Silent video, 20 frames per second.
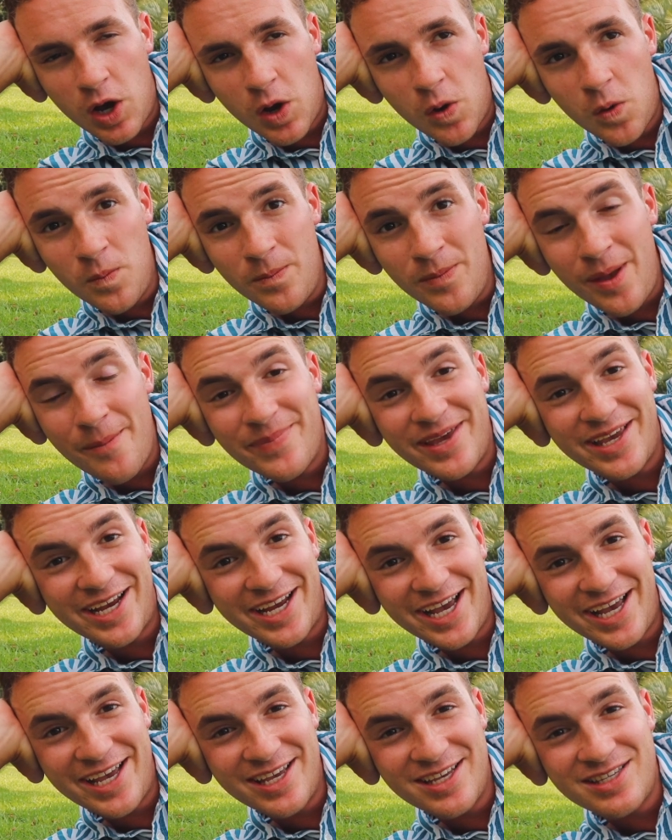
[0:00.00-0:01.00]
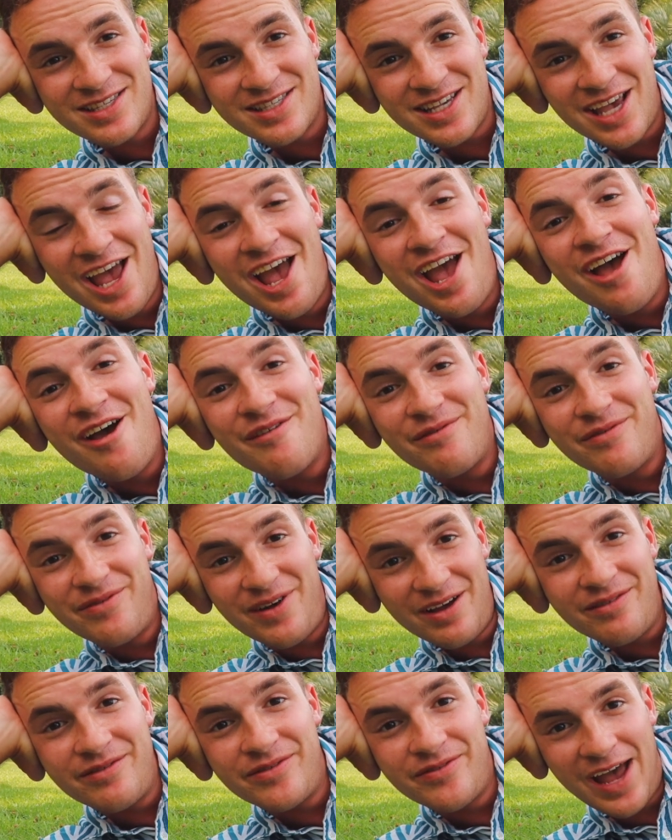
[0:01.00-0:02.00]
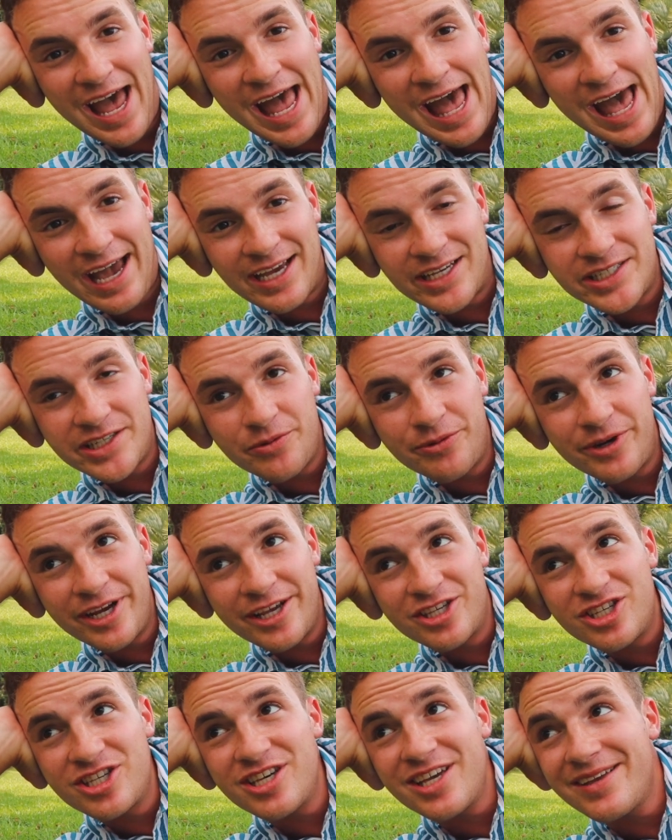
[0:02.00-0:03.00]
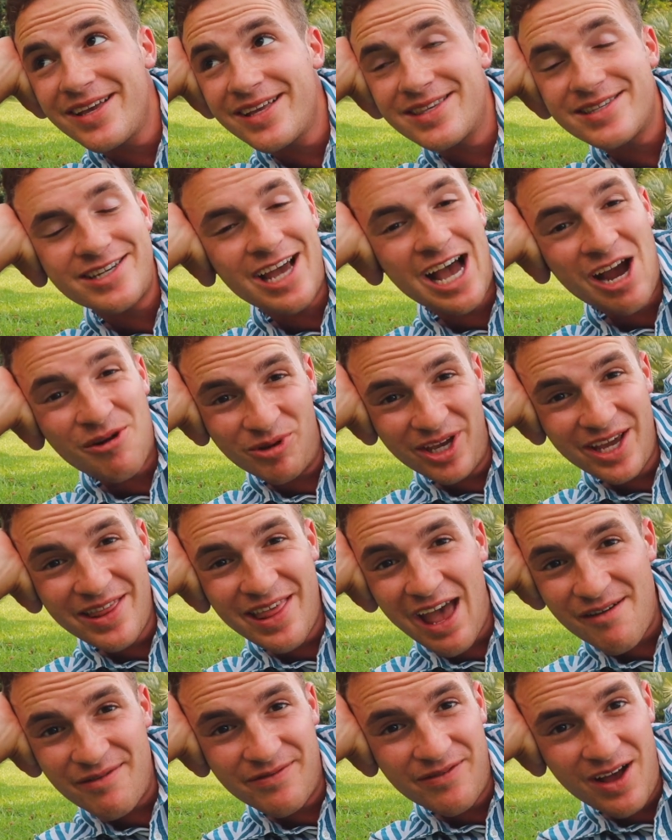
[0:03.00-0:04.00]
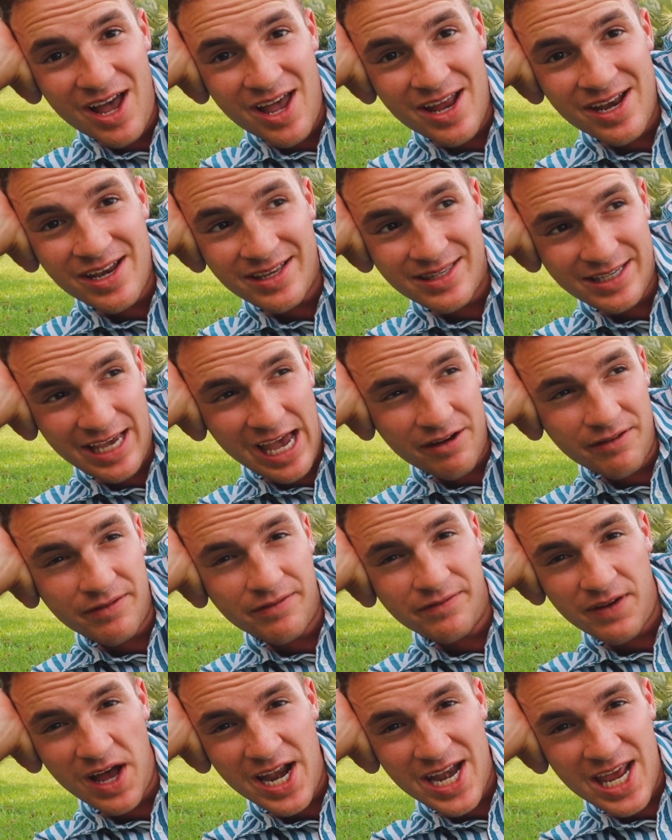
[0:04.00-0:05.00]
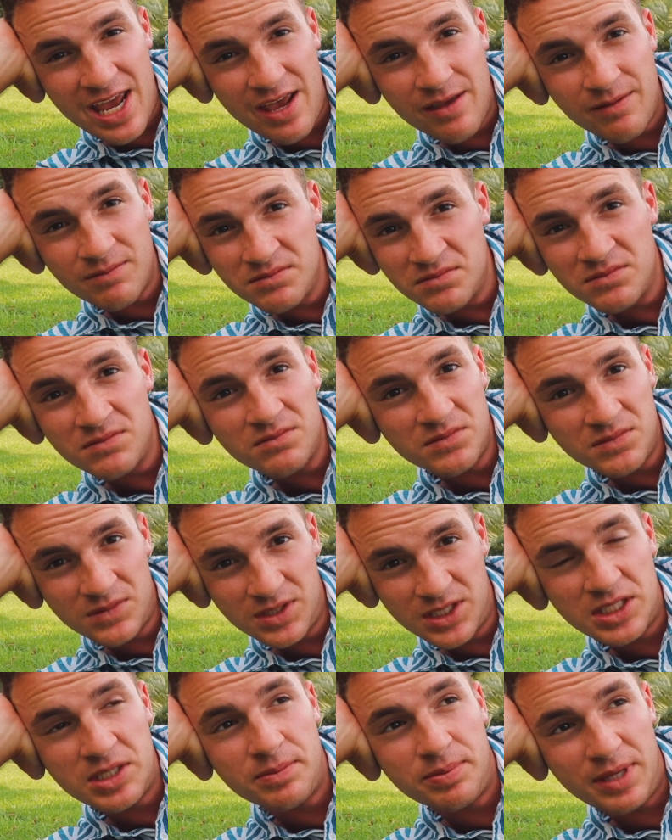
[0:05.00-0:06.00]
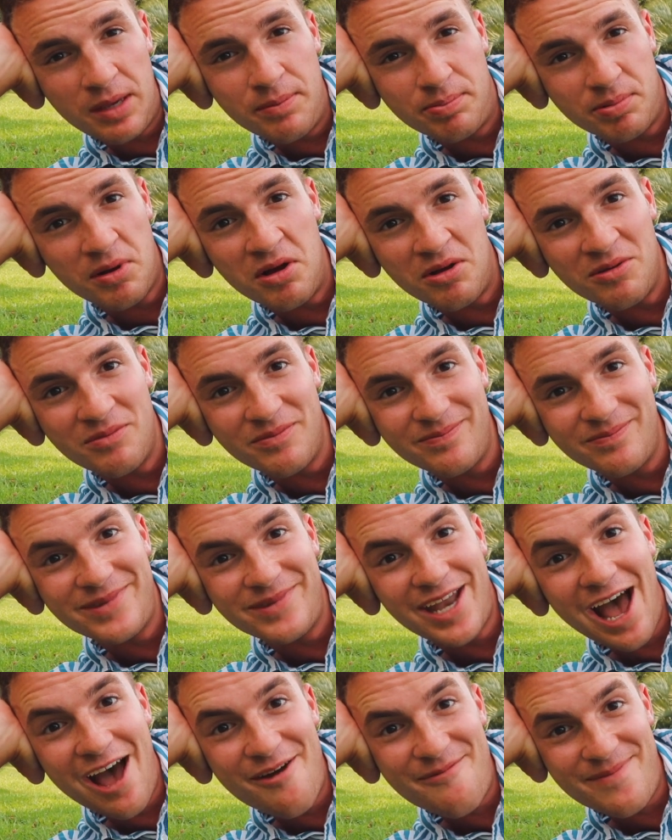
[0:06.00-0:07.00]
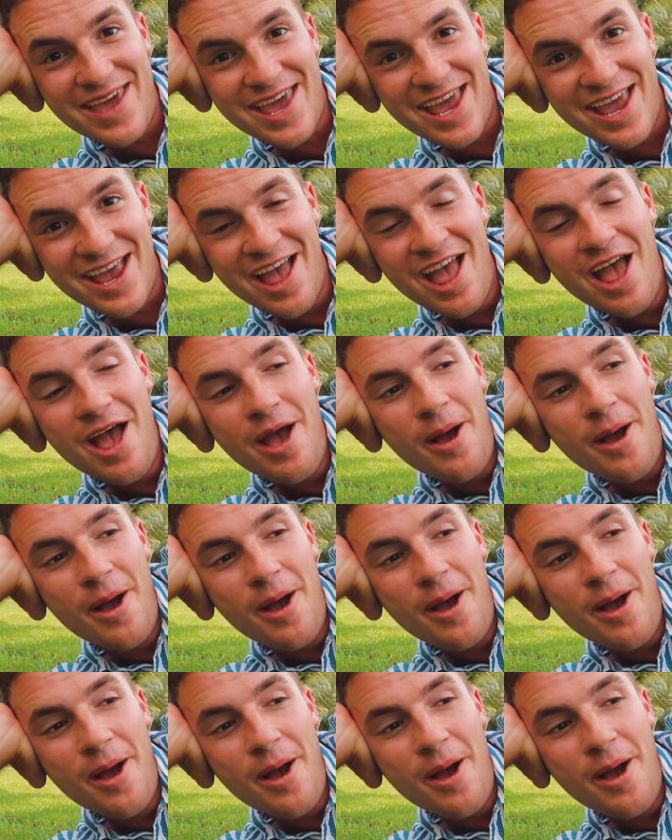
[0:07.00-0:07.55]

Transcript: home because fun fact, which it's not really that fun, it's kind of funny to people, not me,